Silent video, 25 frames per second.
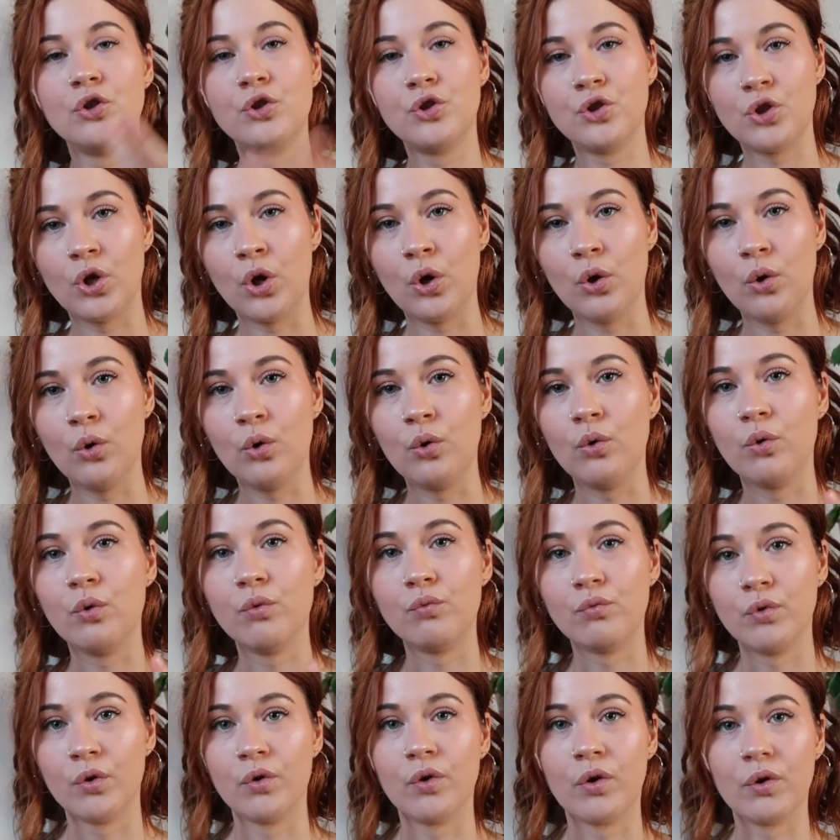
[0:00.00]
to
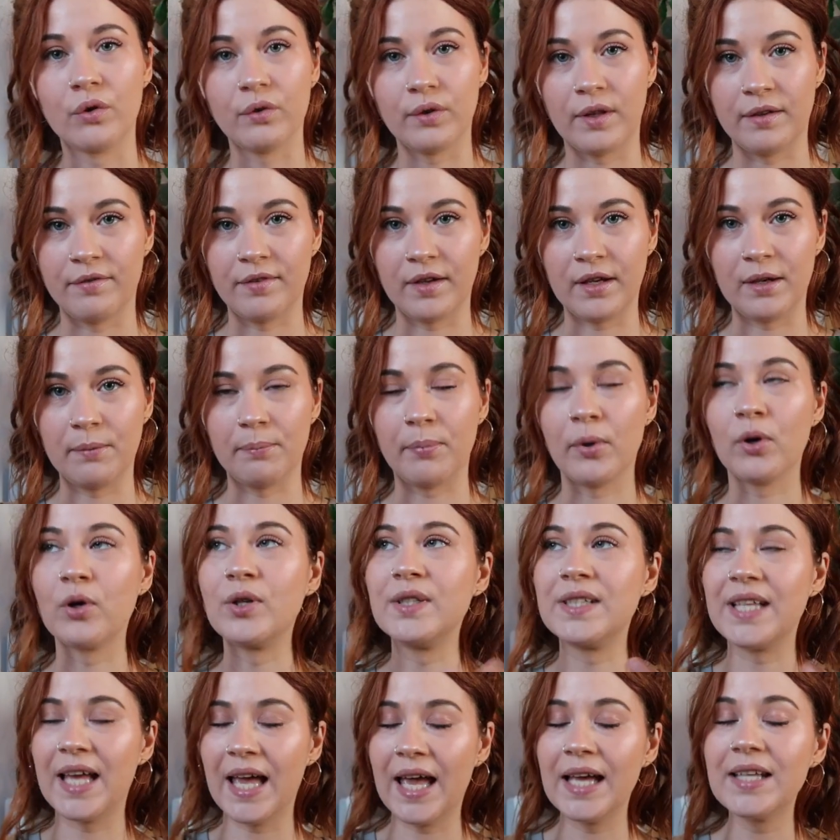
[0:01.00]
rural living
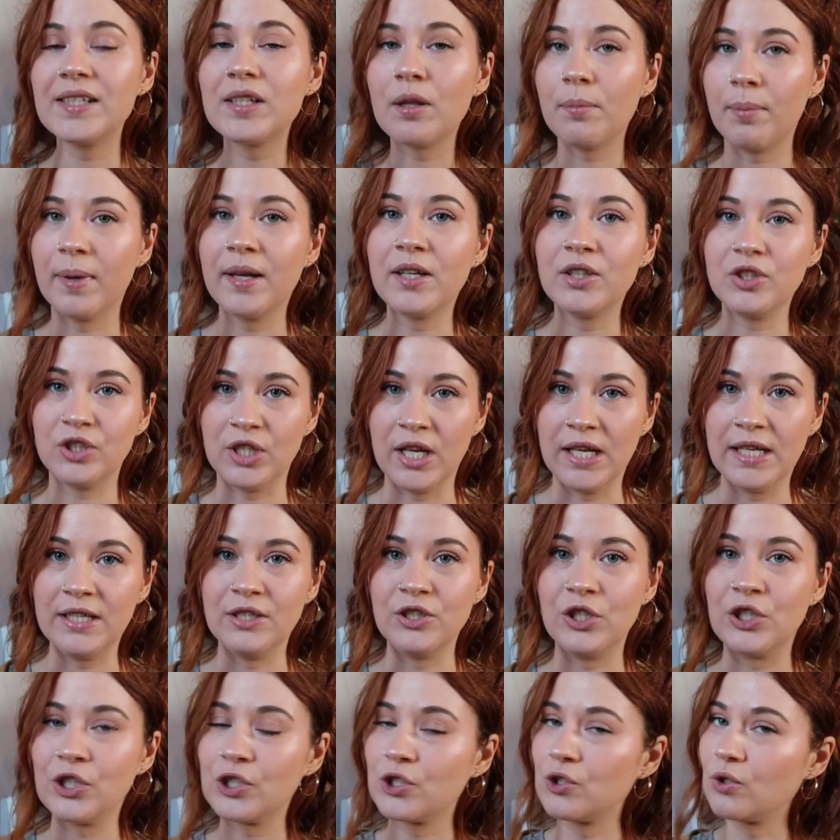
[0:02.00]
because it is a big
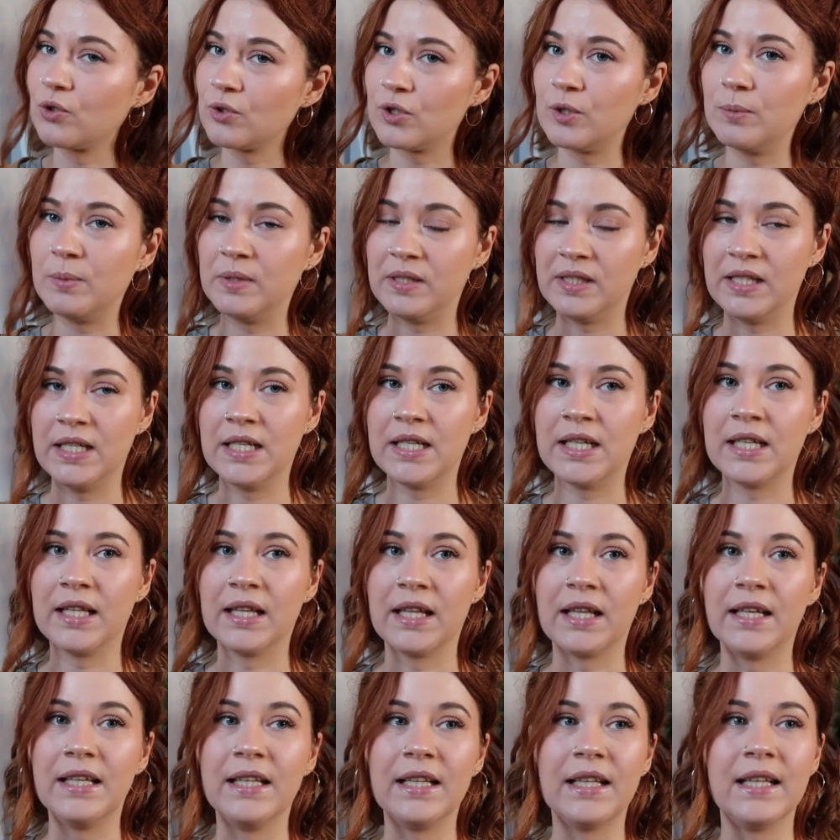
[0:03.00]
change, it's not to be taken
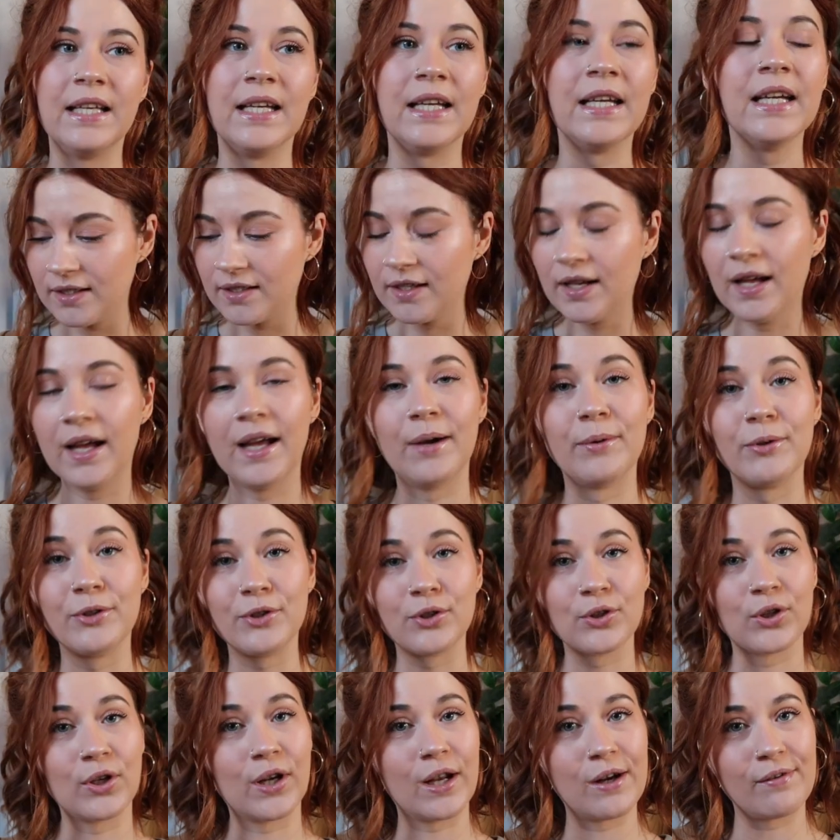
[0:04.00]
lightly. We're
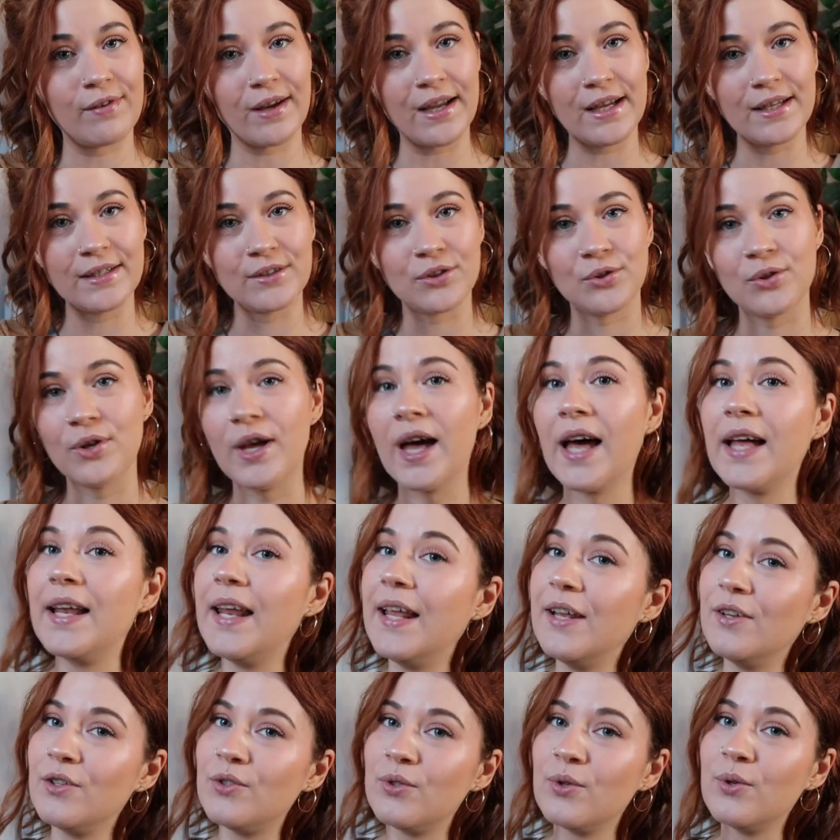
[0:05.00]
just going to get right into it
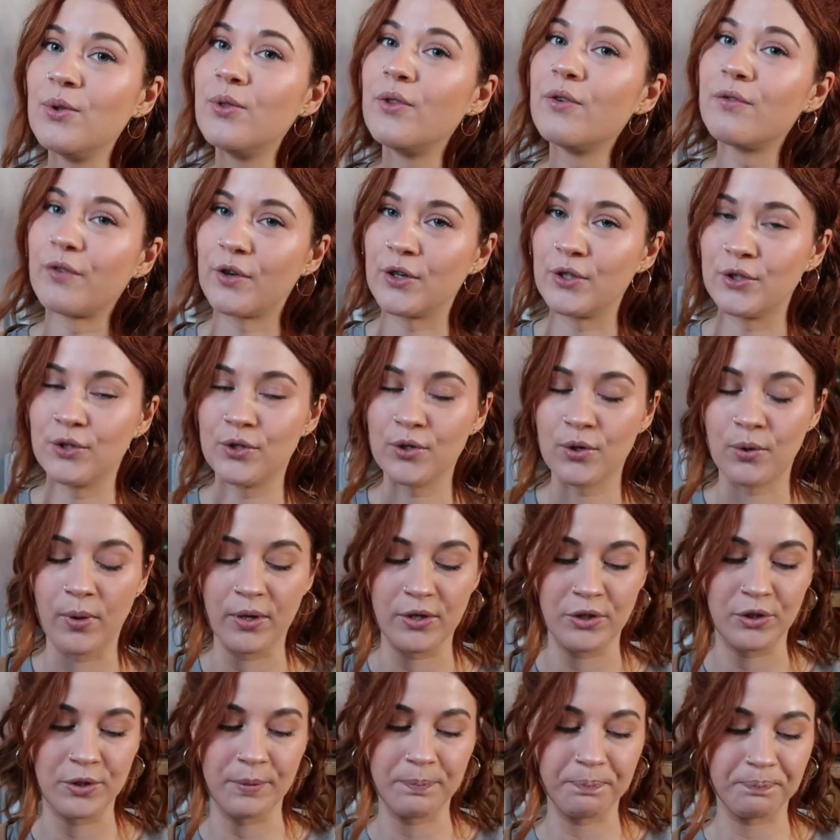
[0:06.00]
and into the first
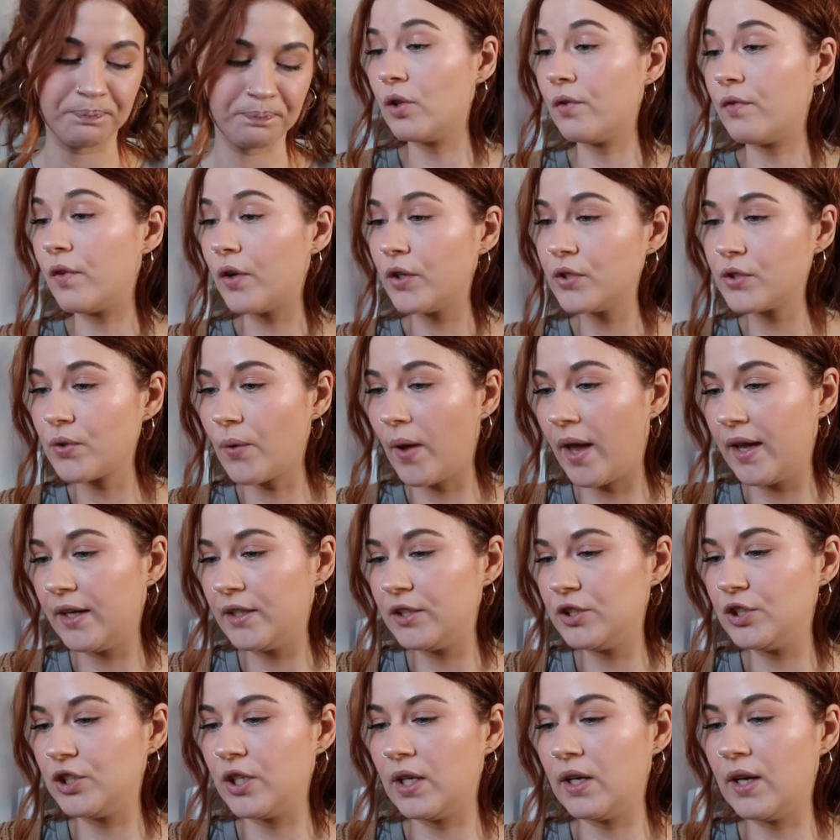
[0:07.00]
question. So the first
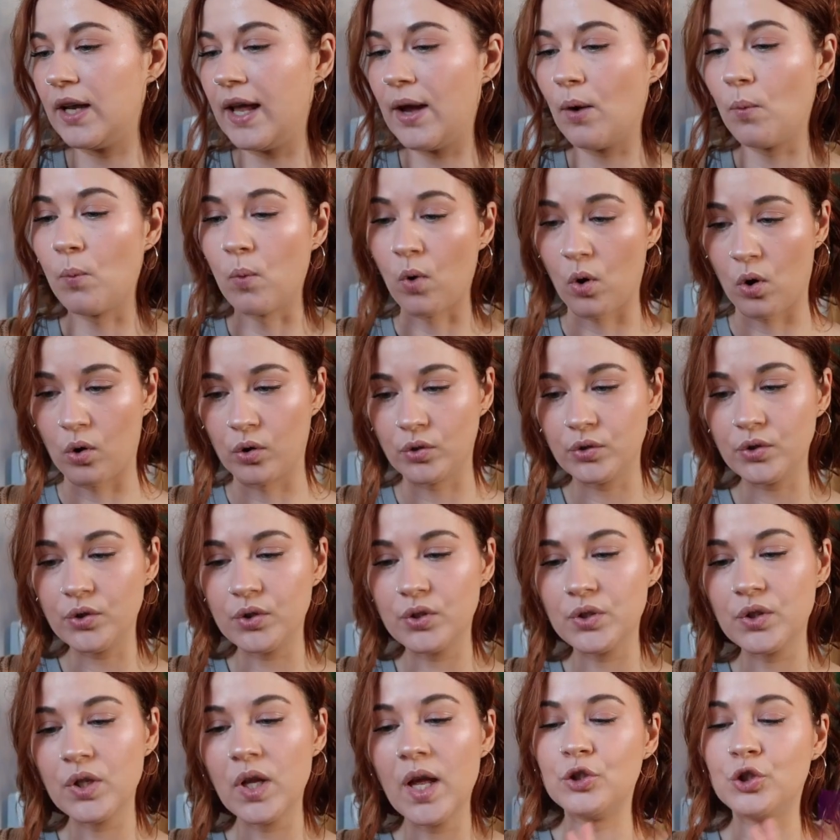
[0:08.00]
question
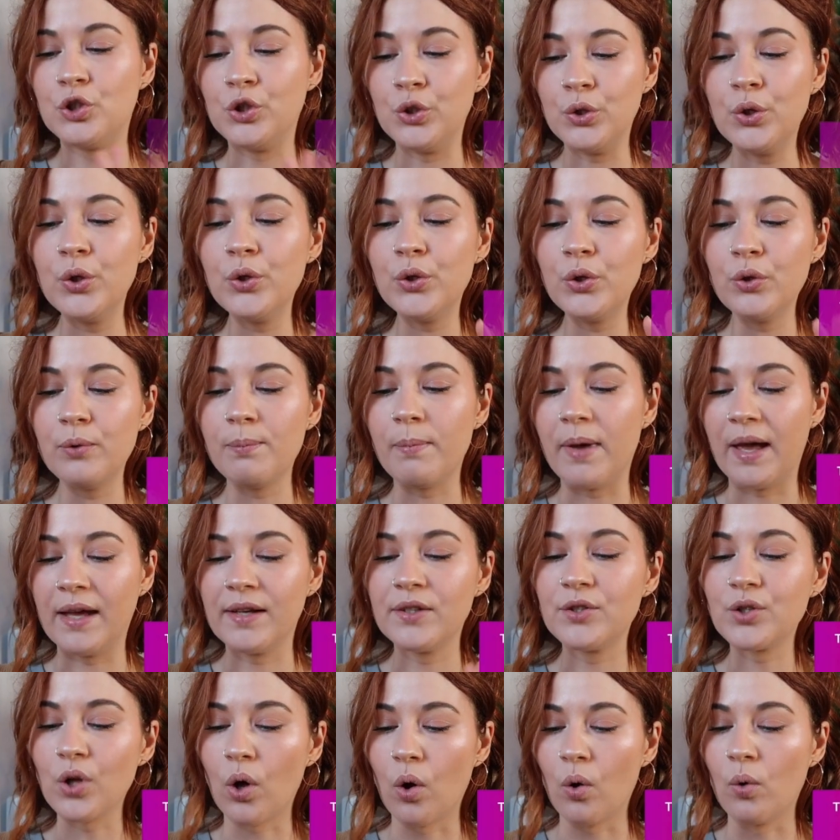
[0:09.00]
was, do you
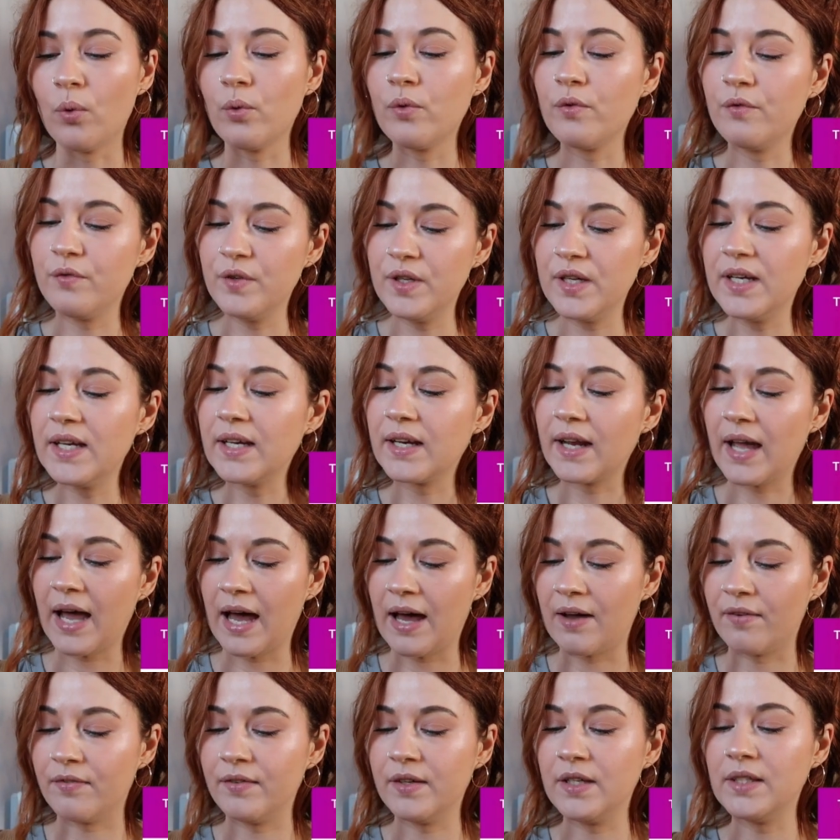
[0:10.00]
miss all the vegan
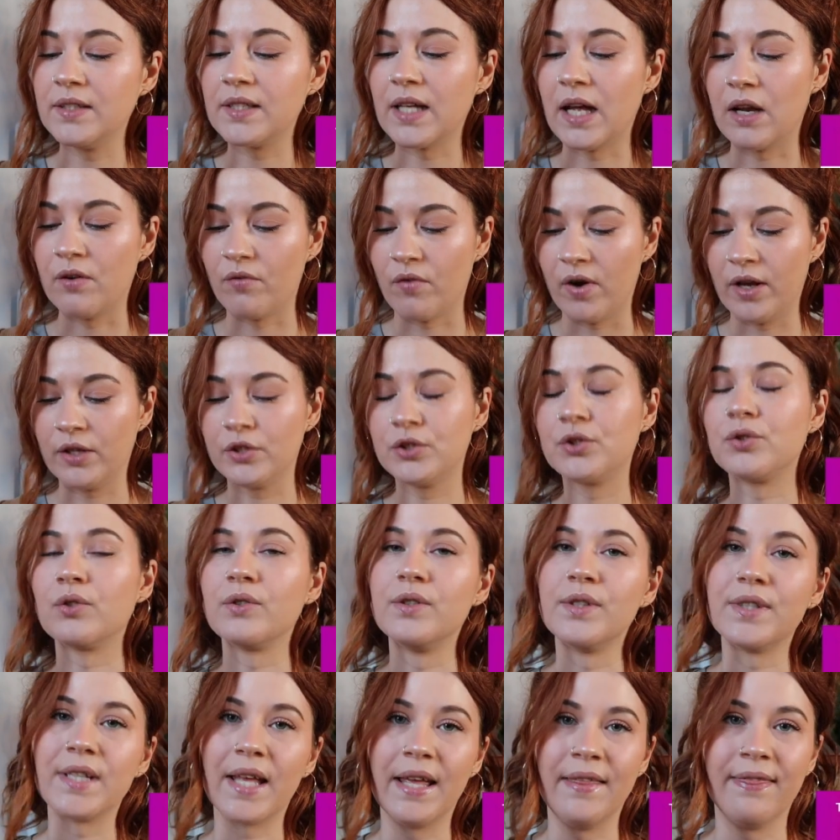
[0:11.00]
cafes and
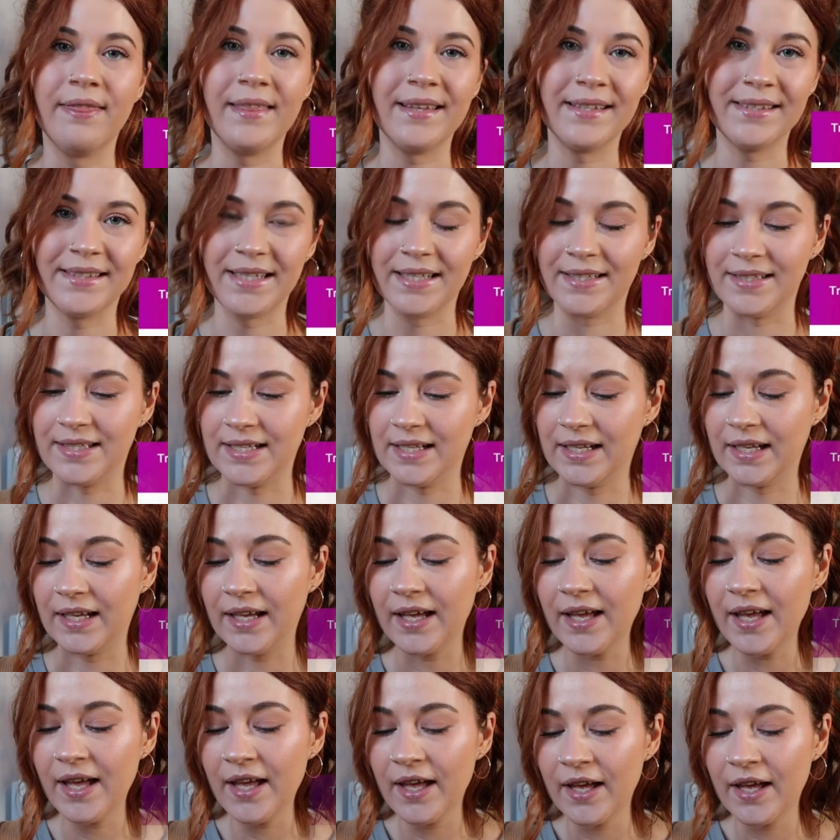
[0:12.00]
restaurants in the city?